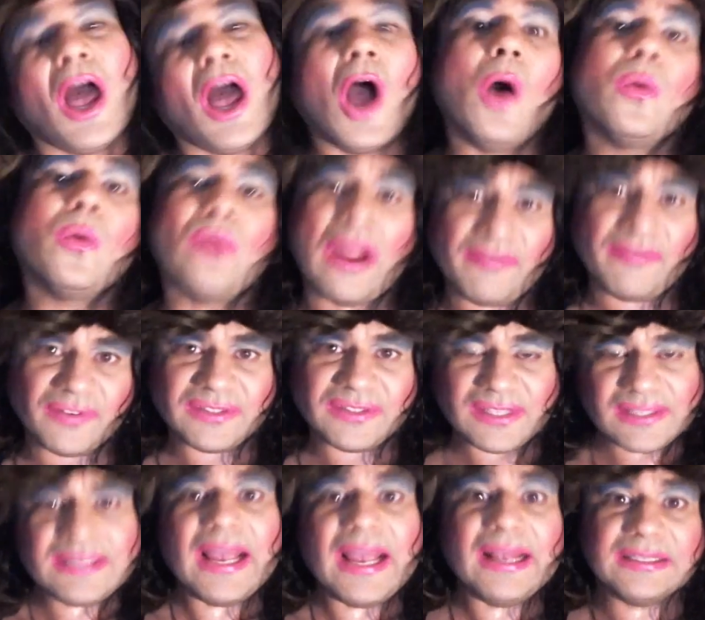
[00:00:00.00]
Oh,
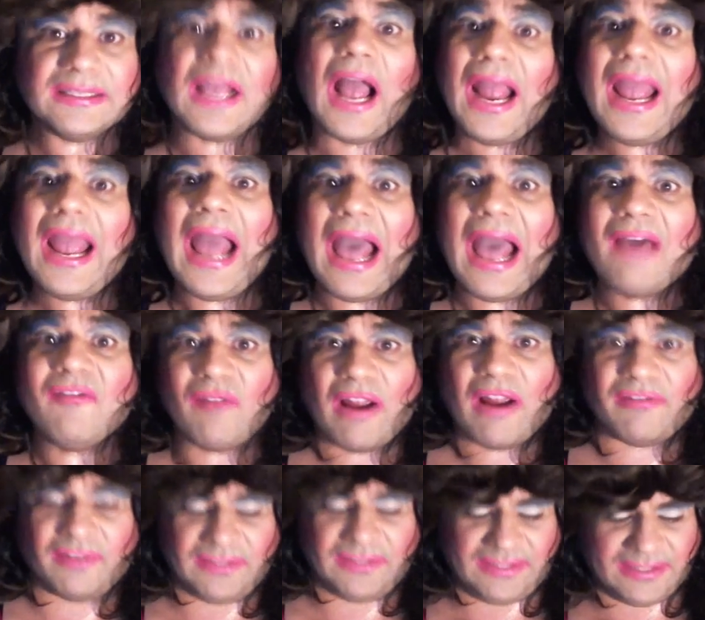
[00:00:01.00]
references? Yes, I have
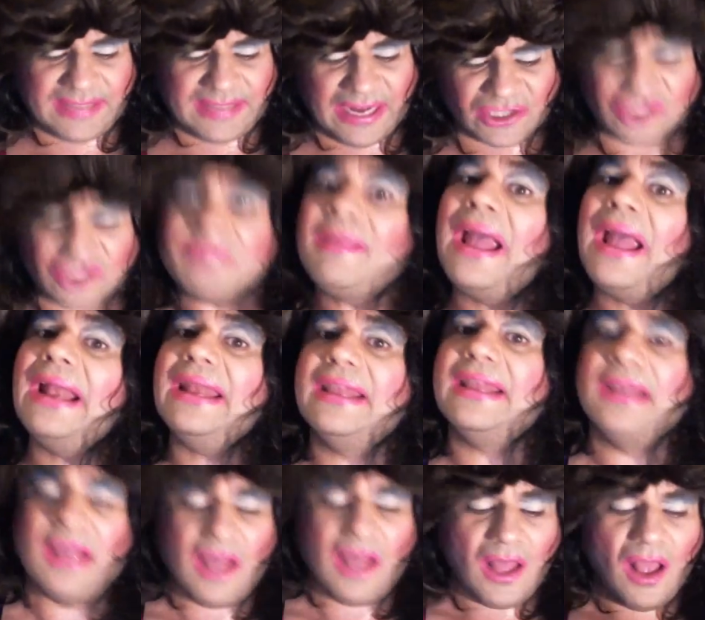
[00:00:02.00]
references, actually,
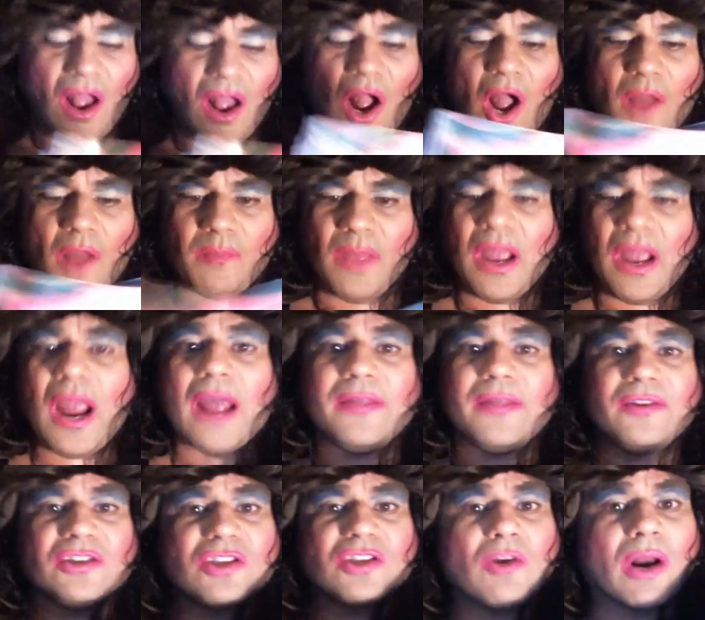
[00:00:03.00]
many. Um, if
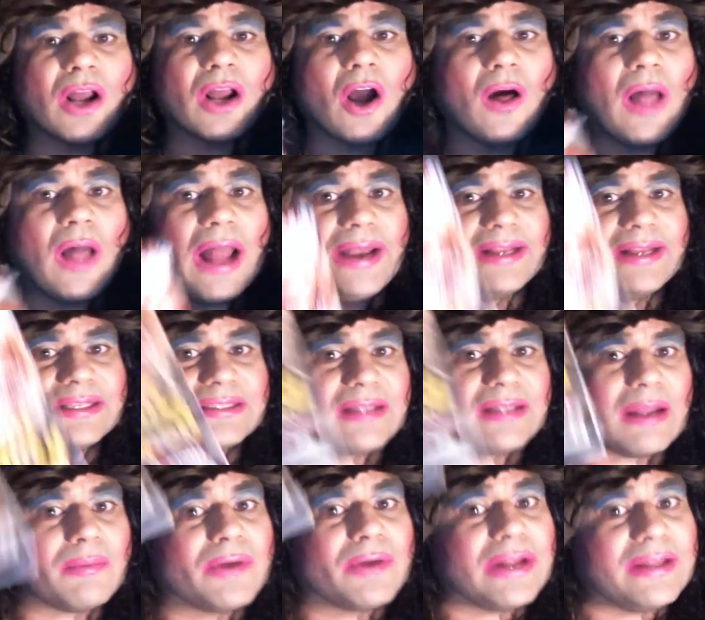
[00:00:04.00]
you just go to call any
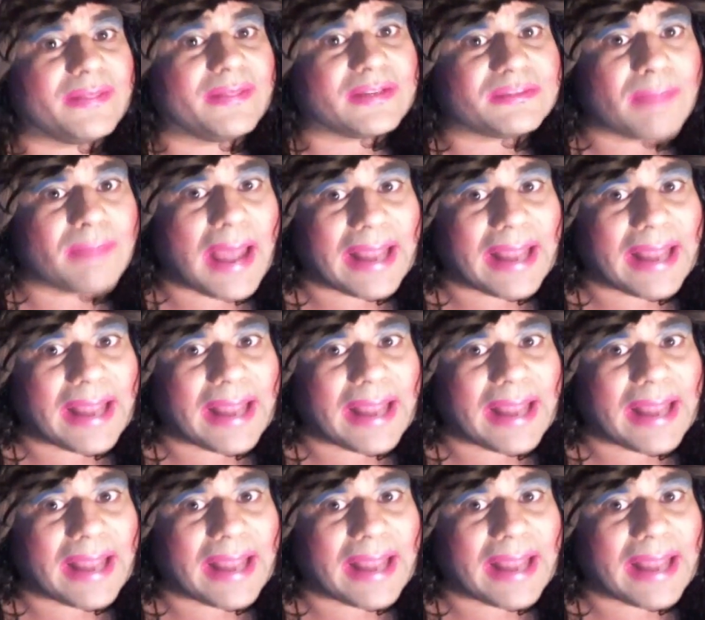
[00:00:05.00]
celebrity in this